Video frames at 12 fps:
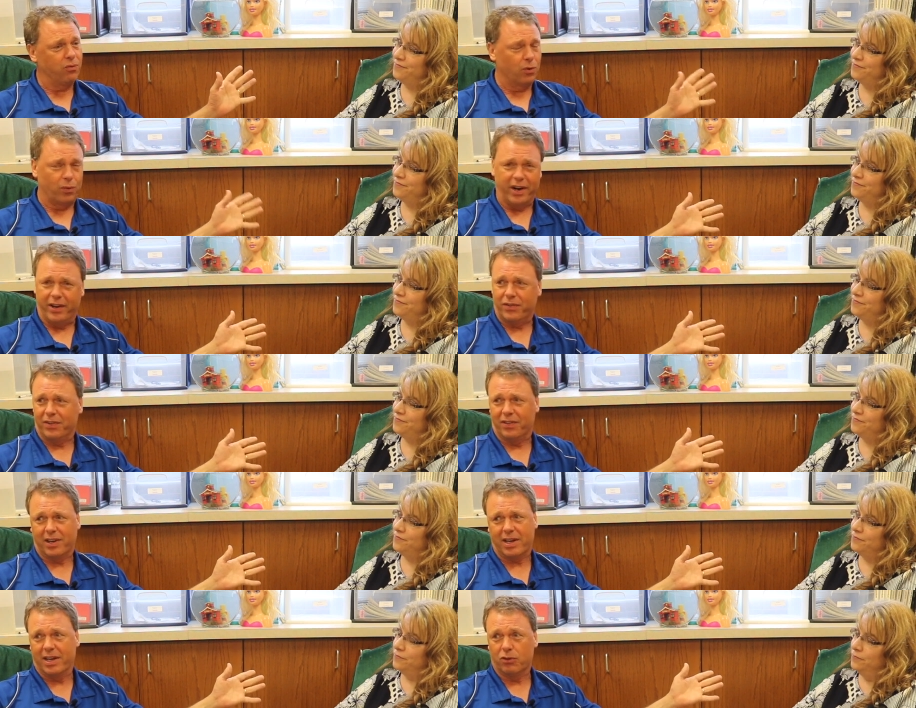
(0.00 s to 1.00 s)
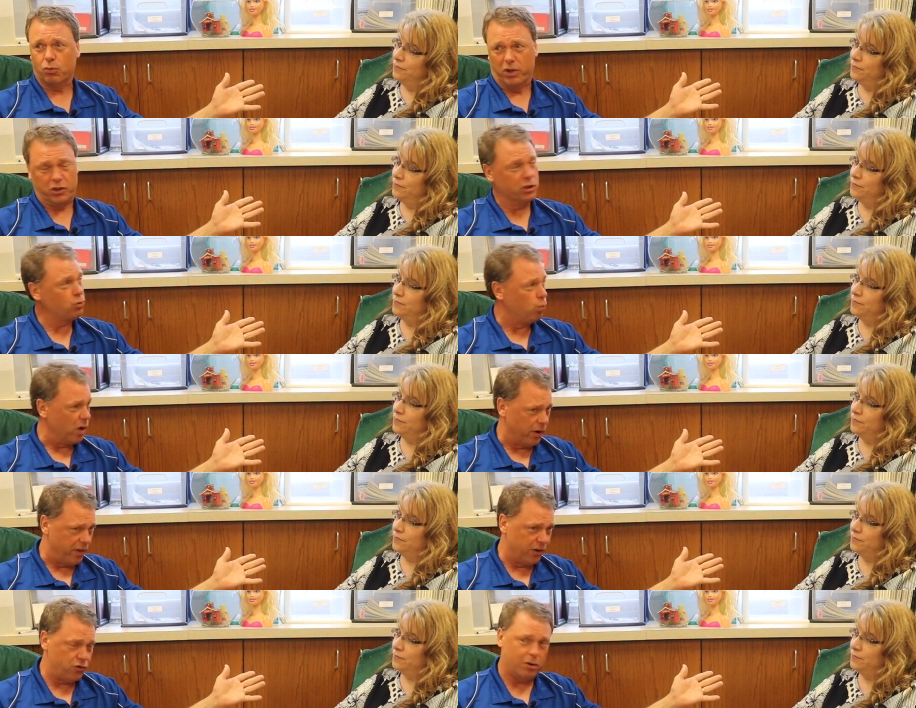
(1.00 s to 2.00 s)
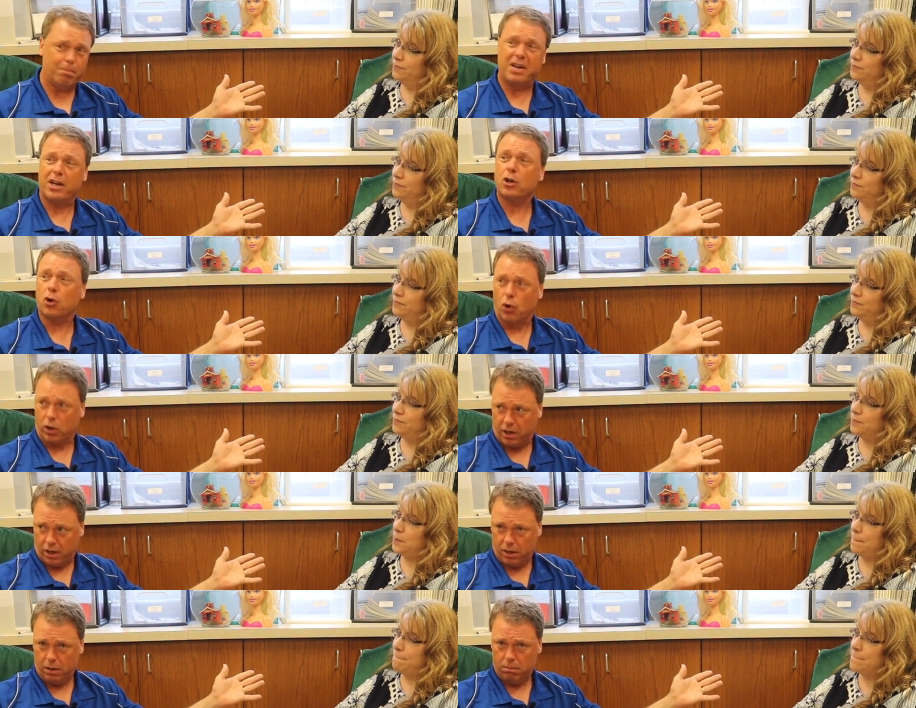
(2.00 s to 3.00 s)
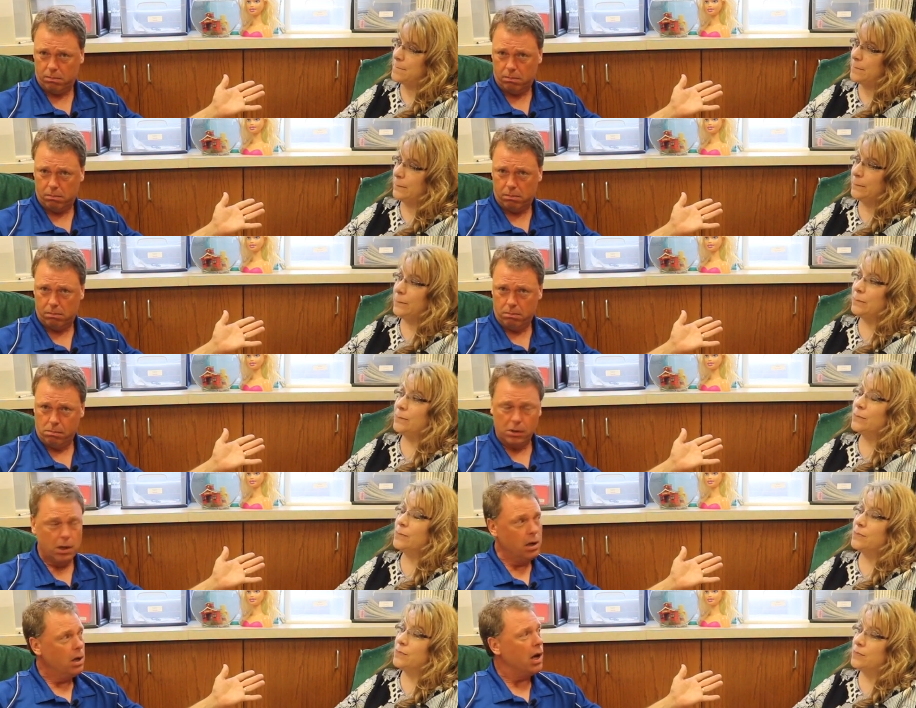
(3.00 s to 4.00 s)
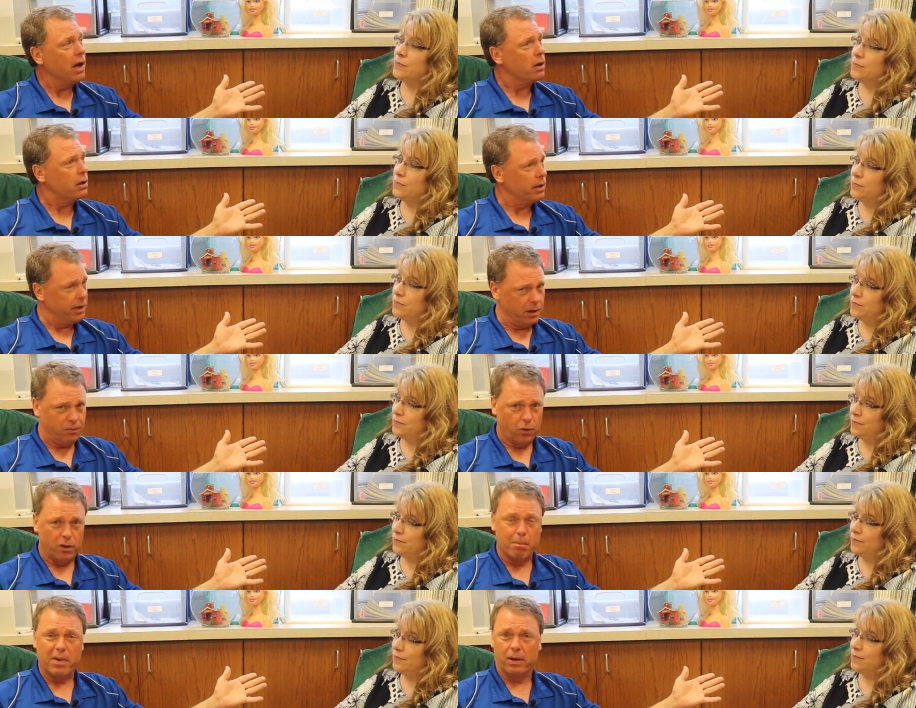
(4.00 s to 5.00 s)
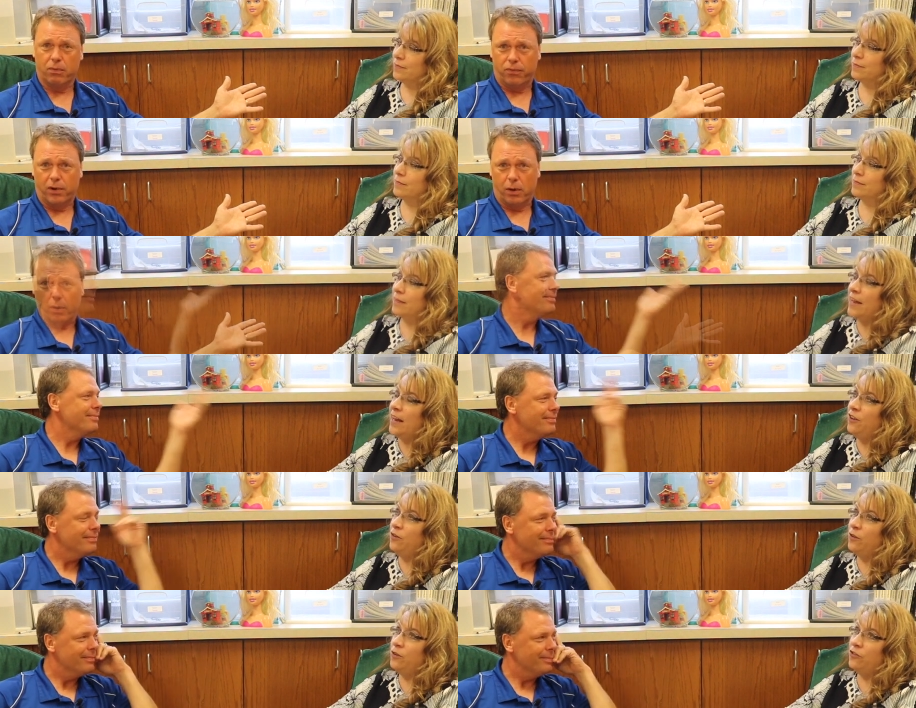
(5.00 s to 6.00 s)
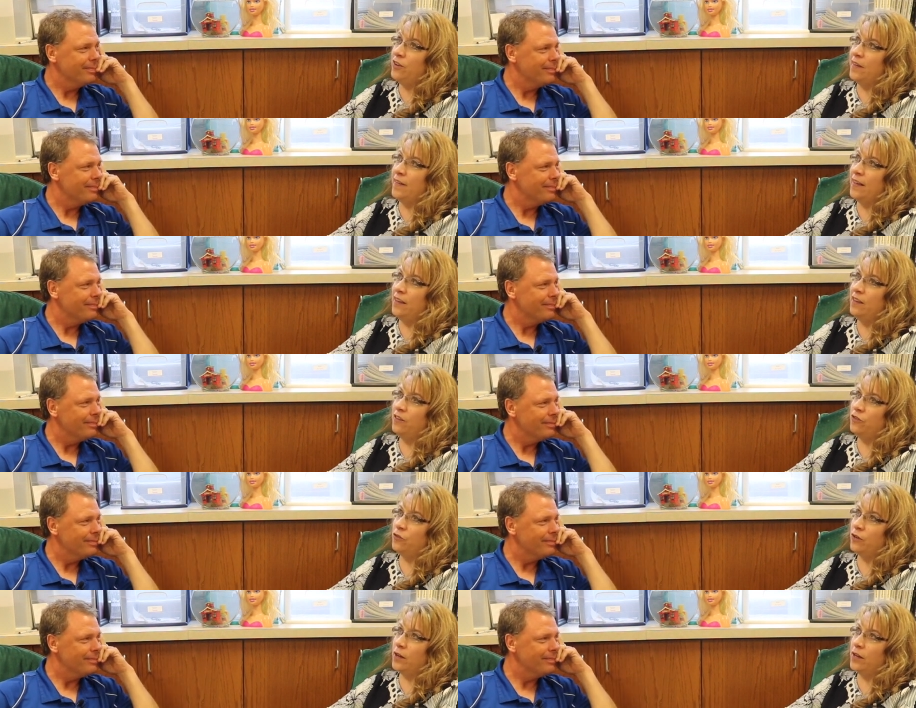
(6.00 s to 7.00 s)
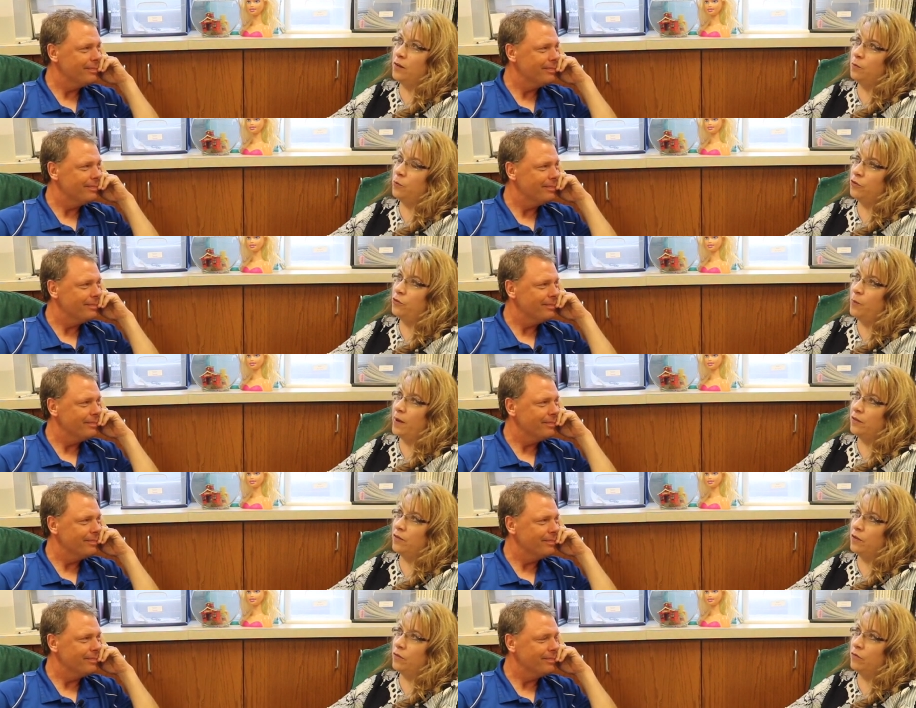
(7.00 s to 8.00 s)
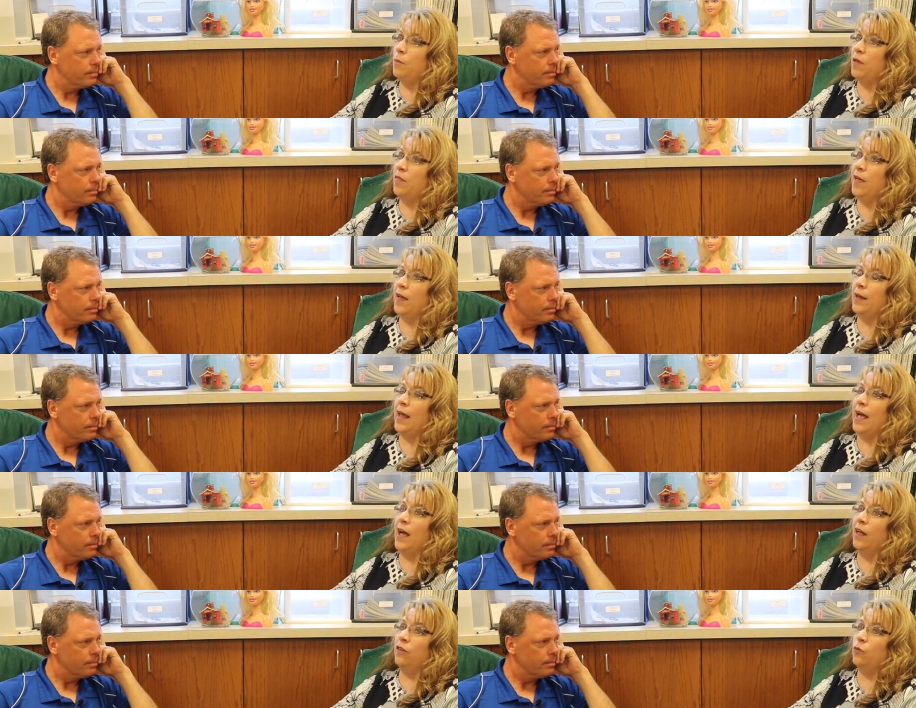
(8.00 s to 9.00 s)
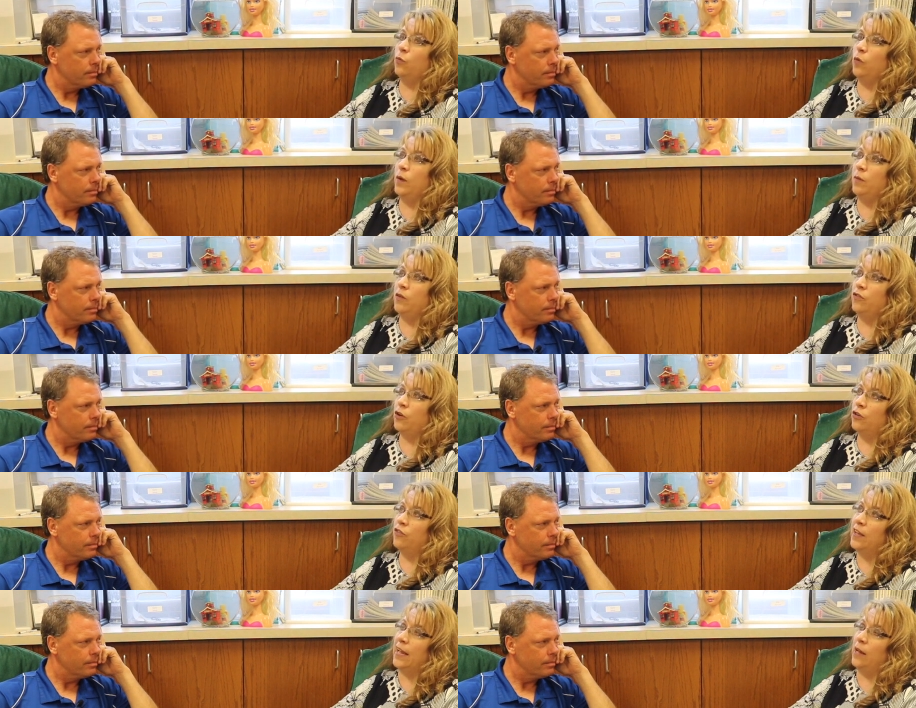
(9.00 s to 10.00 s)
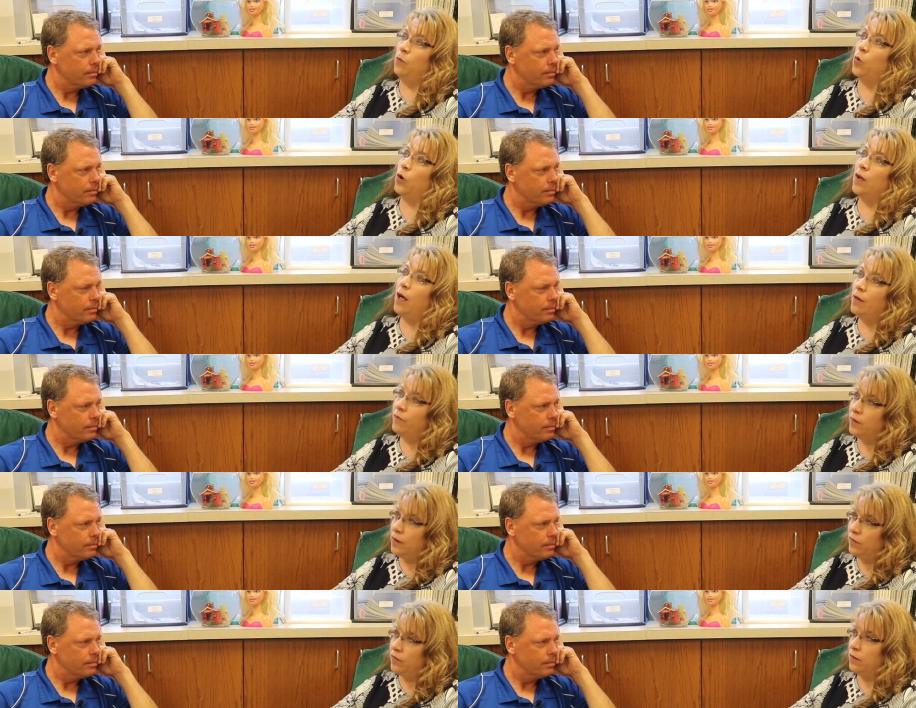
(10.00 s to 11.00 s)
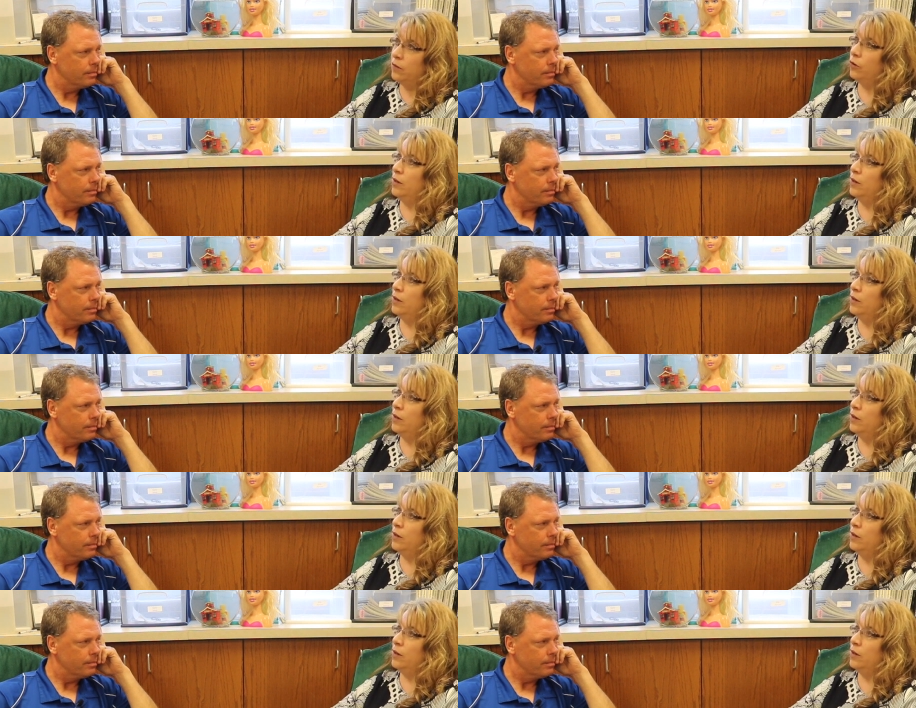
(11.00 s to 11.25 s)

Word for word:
Speaker 1: for raising the kids, which is where they should be cooking and cleaning for the men folk.
Speaker 2: And I do understand that history perspective, but then as women started to gain more confidence in their